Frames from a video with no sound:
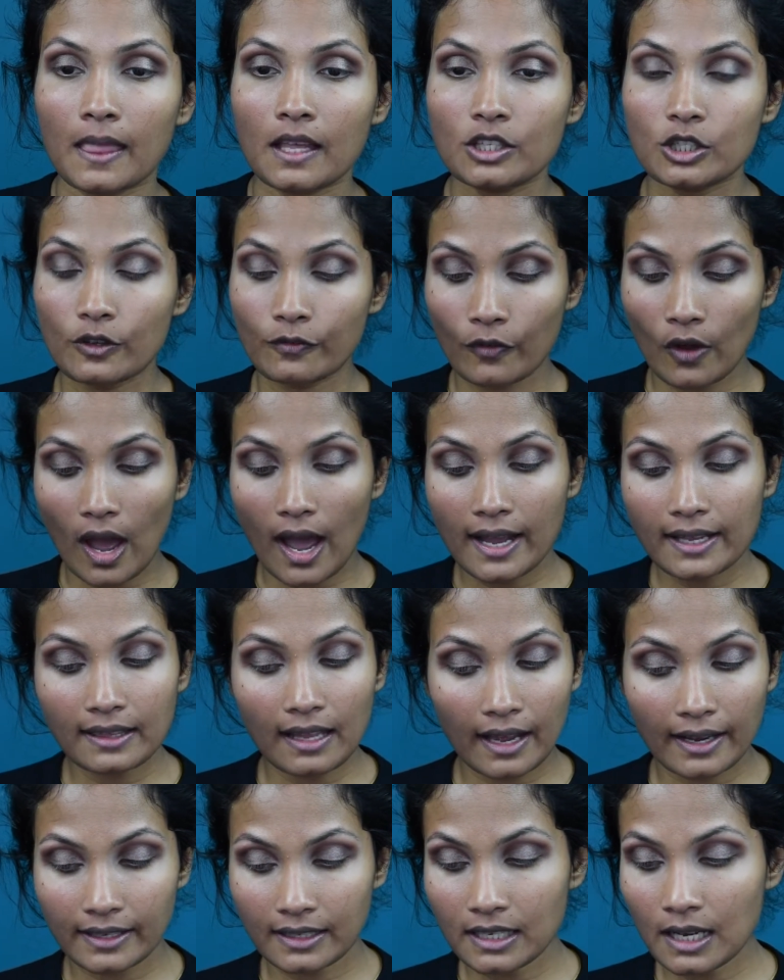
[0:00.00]
So for
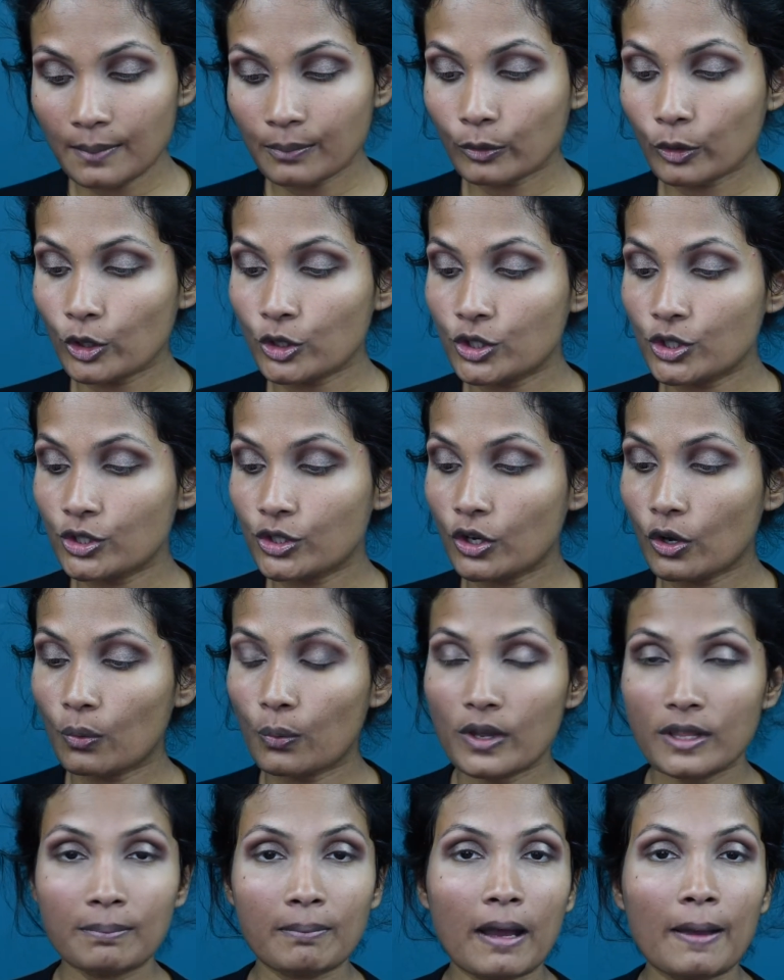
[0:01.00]
eyeliner, I'm going to go
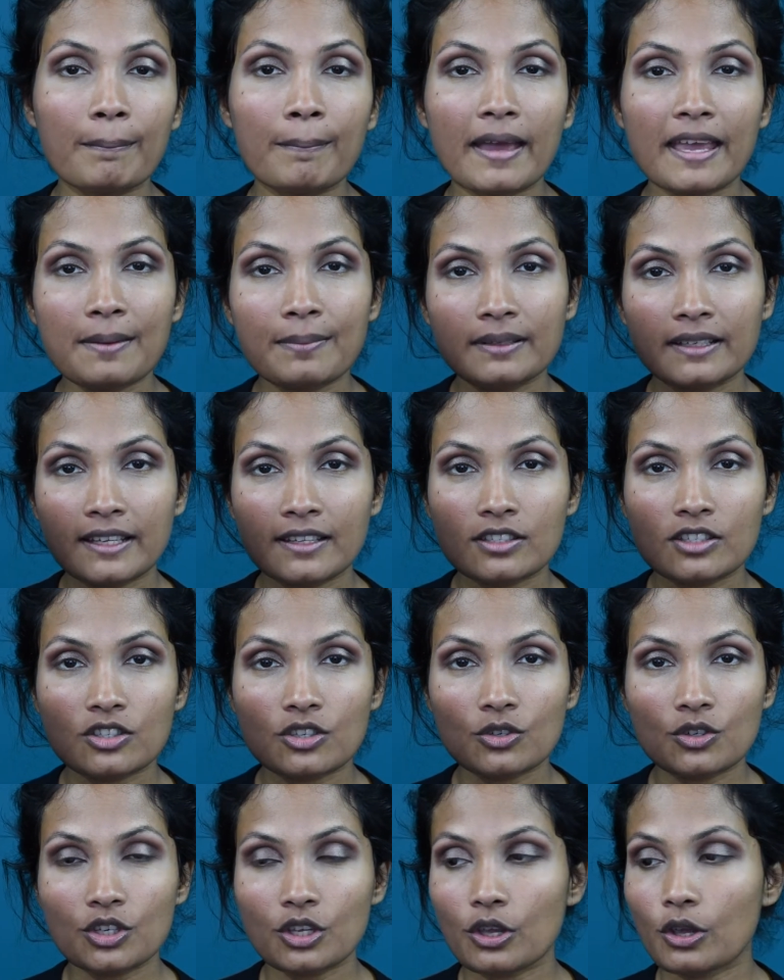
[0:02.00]
with my Maybelline
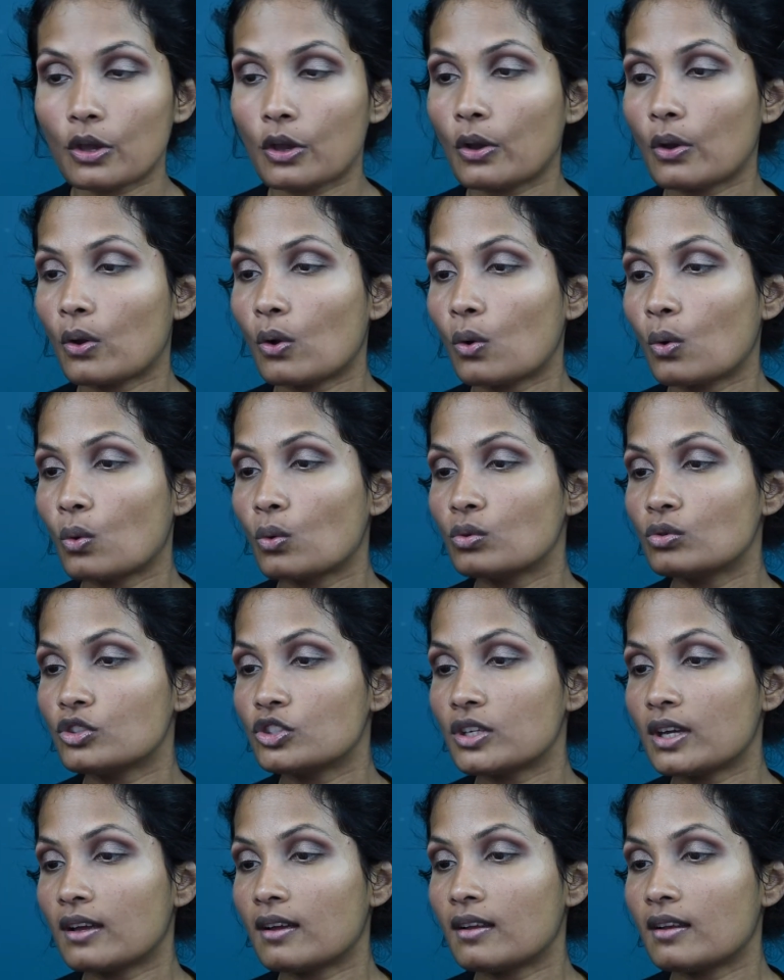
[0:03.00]
Studio
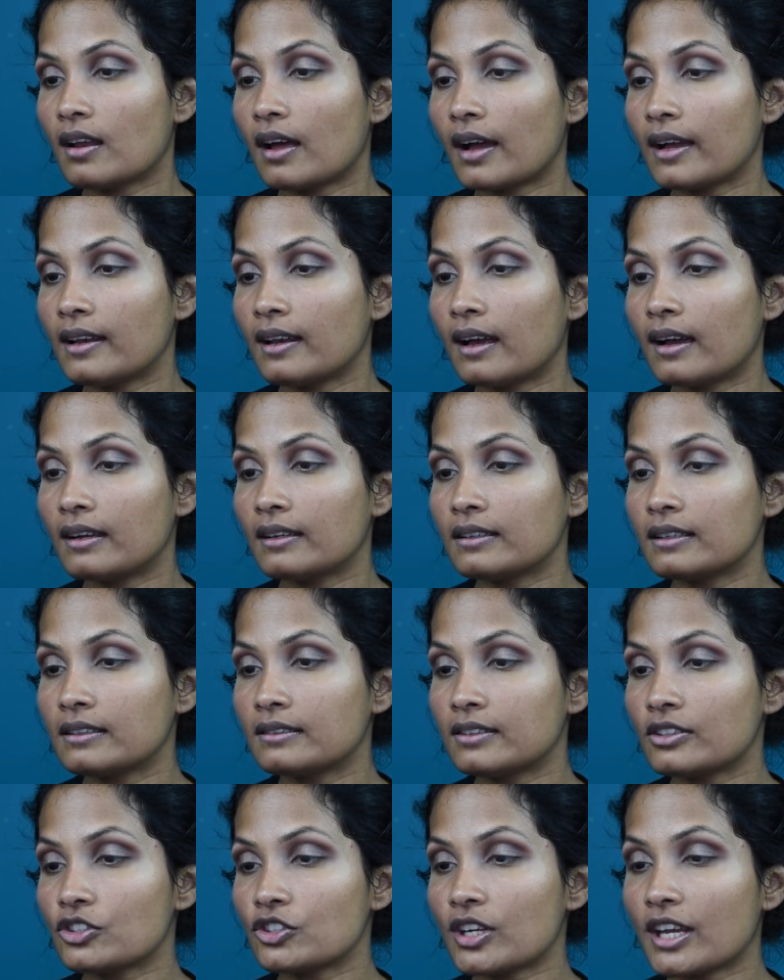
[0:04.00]
Gel Eyeliner in
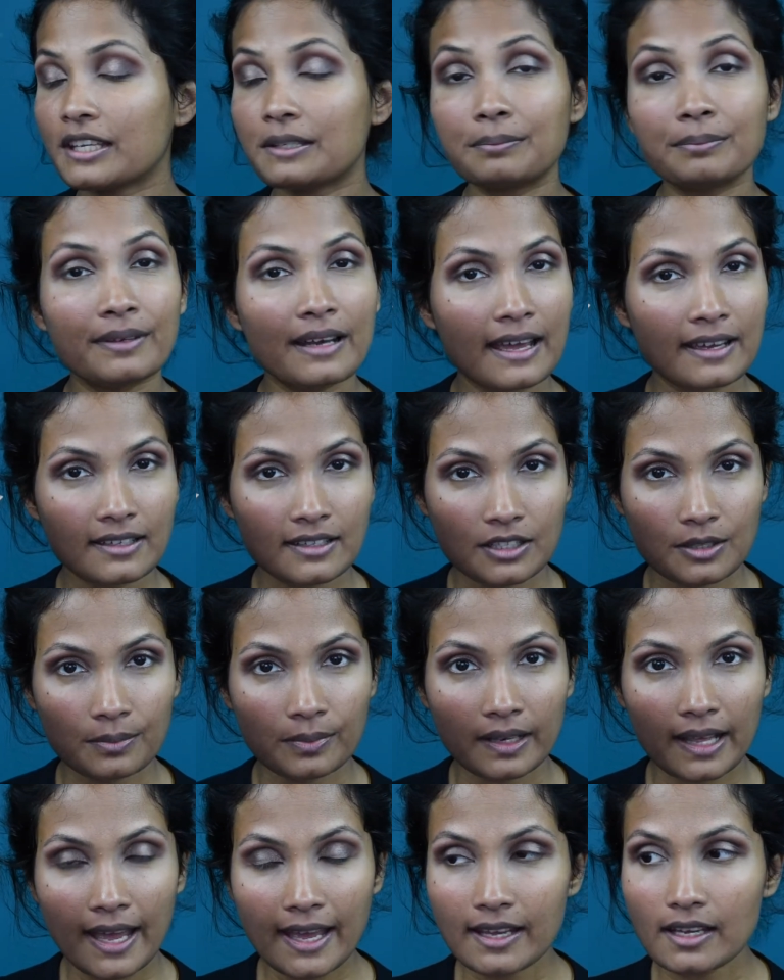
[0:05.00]
the shade Blackest
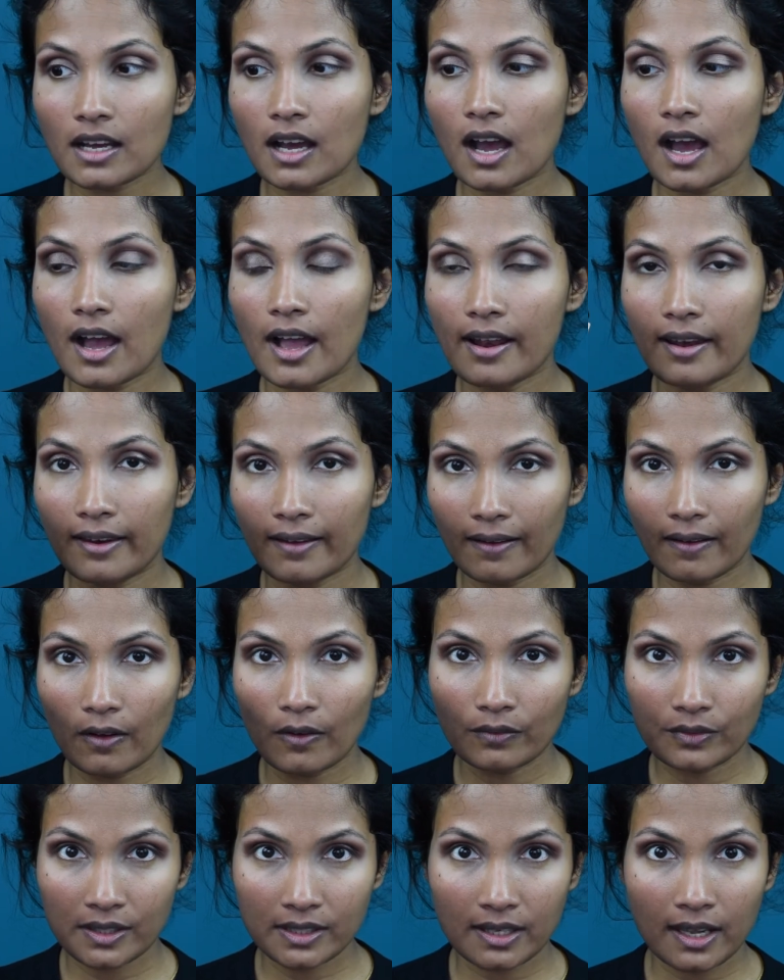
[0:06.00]
Black. I
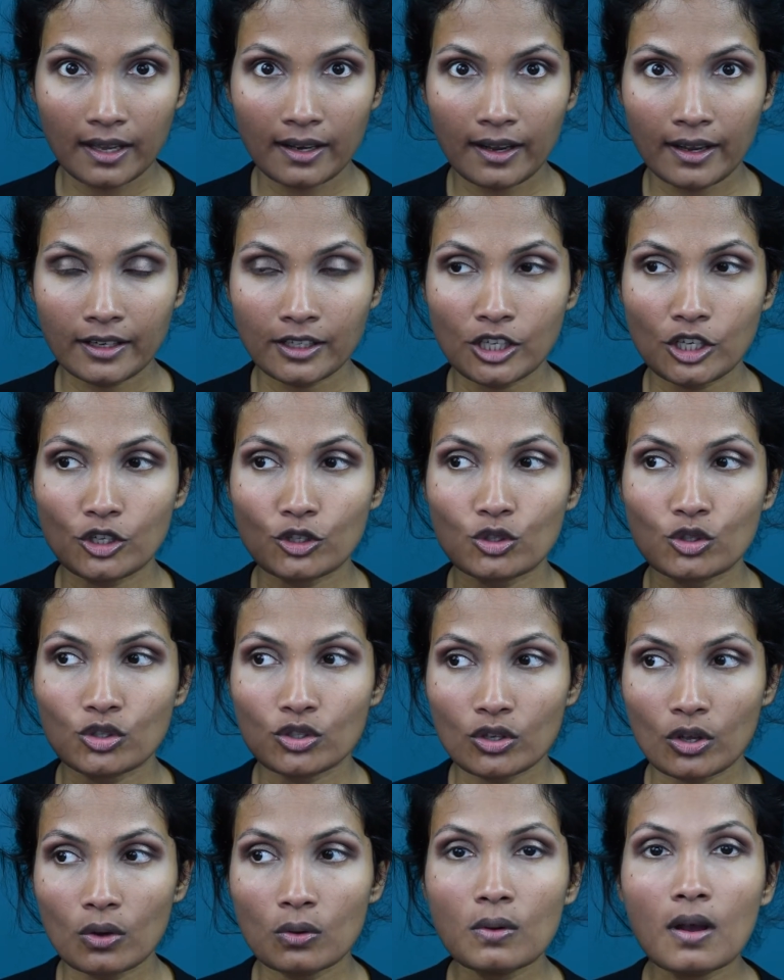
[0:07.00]
love this eyeliner. It is
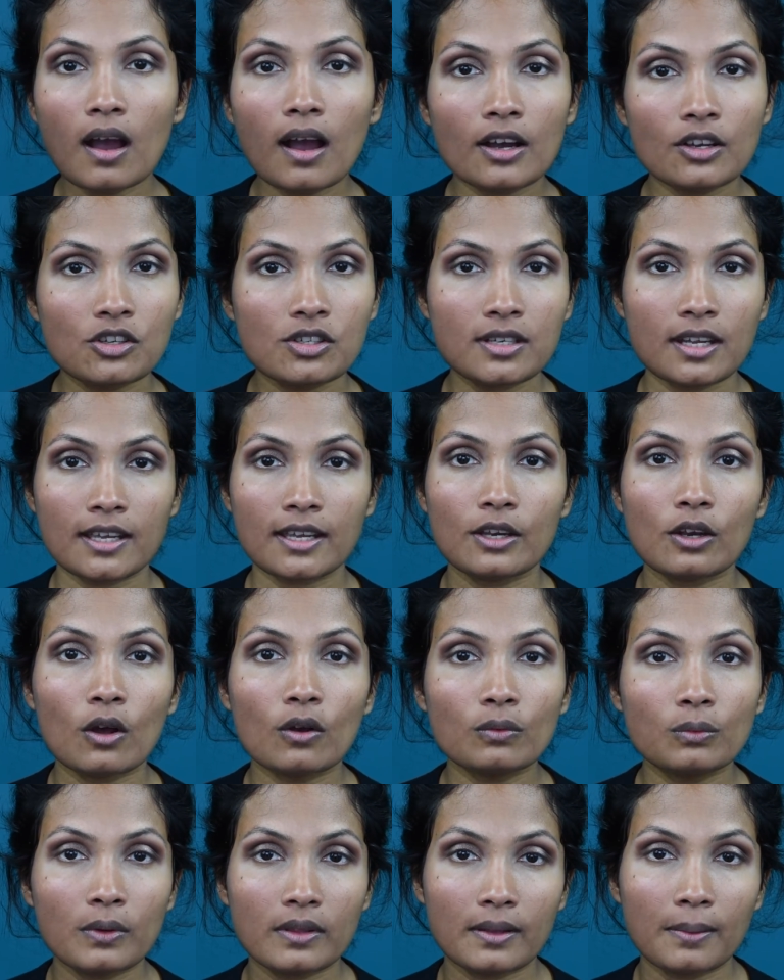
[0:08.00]
so hard to take it
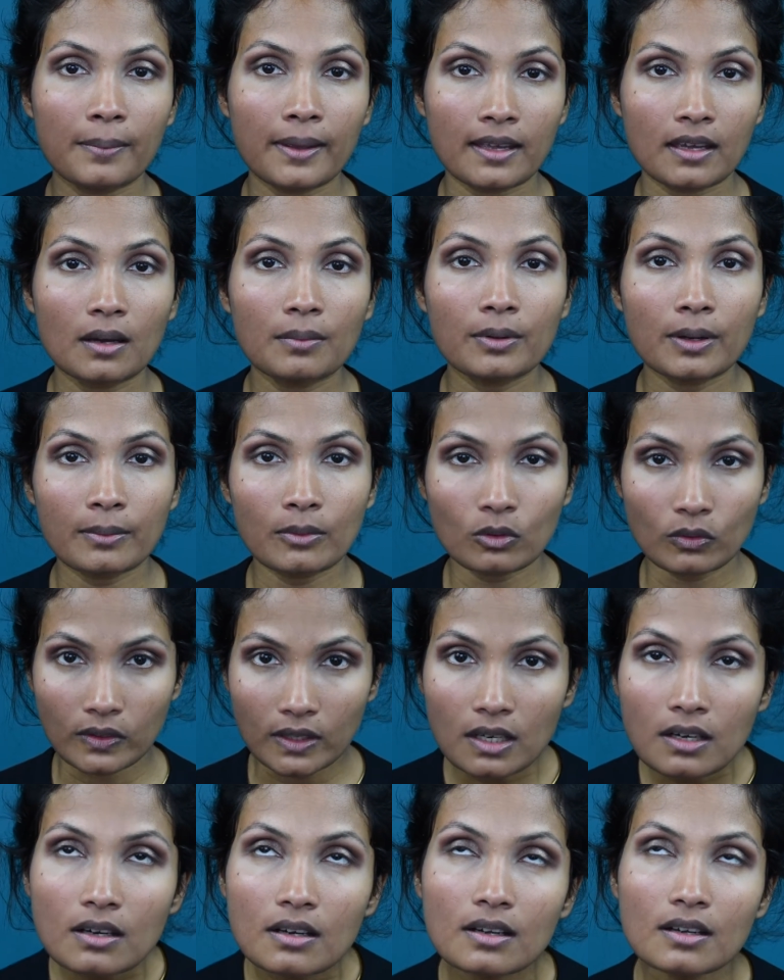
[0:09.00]
off with a makeup
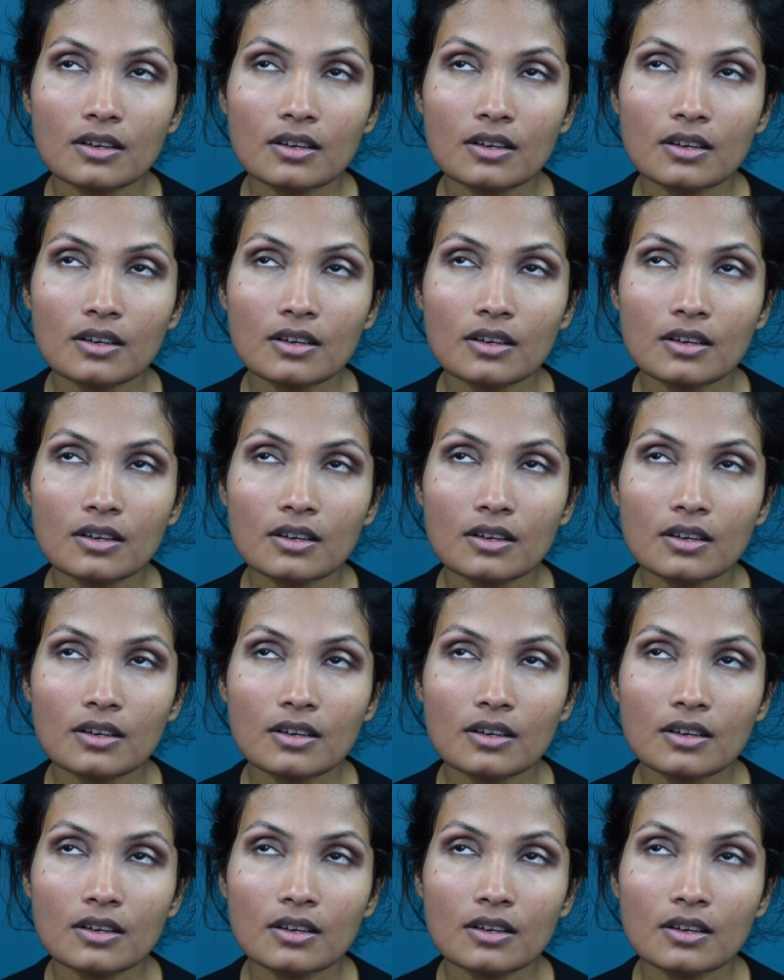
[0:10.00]
remover.